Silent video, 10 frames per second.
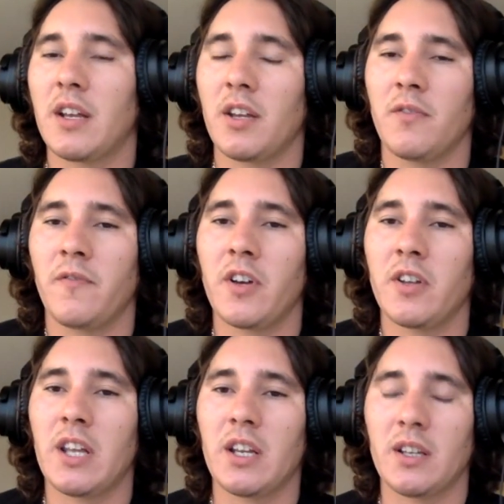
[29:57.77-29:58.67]
you
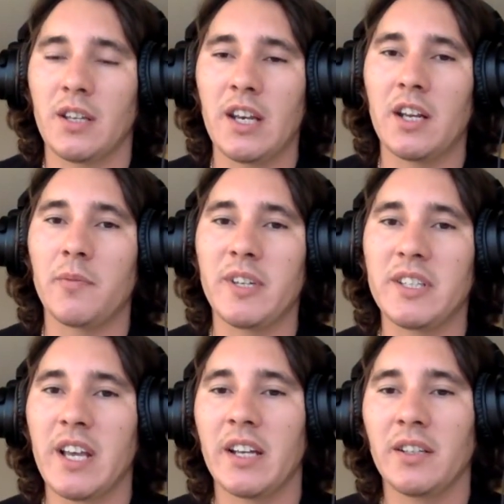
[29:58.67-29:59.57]
felt that needed to be
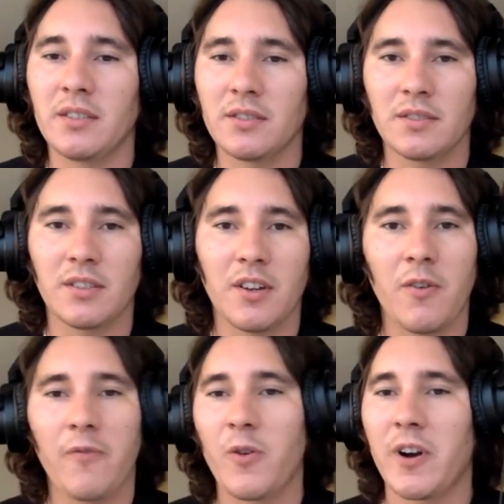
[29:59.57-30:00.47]
said,
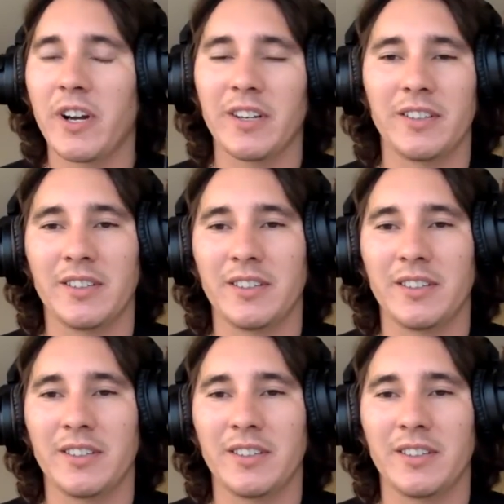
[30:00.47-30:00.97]
go for it.